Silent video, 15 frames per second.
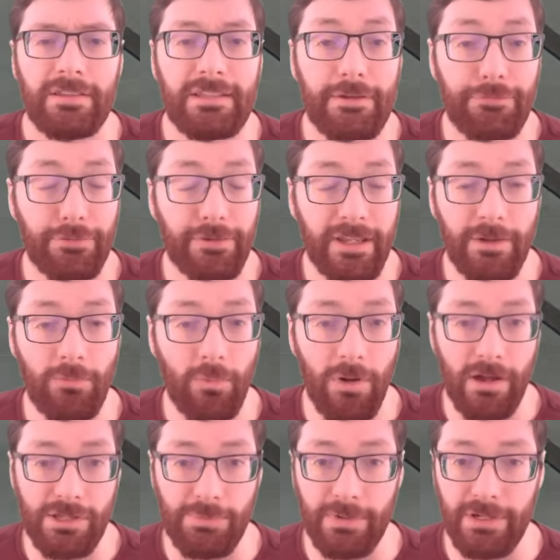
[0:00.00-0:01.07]
different it
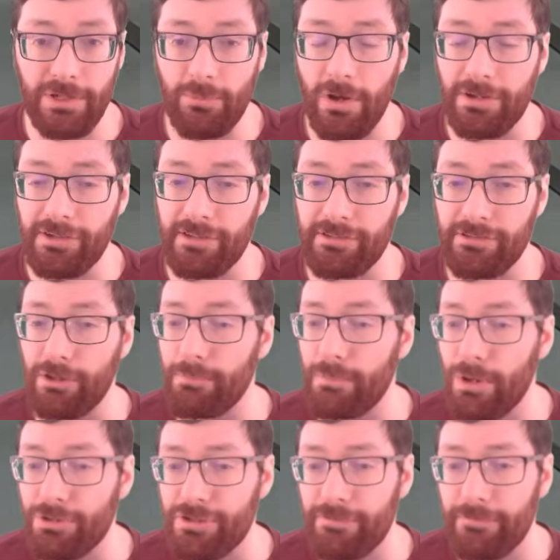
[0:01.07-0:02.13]
was when you watch it in
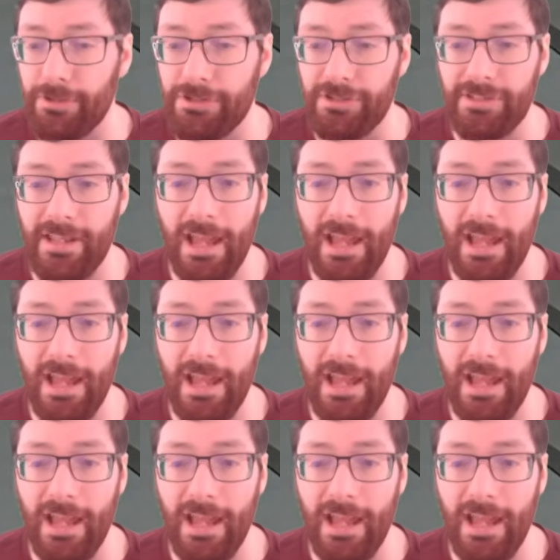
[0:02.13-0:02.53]
motion versus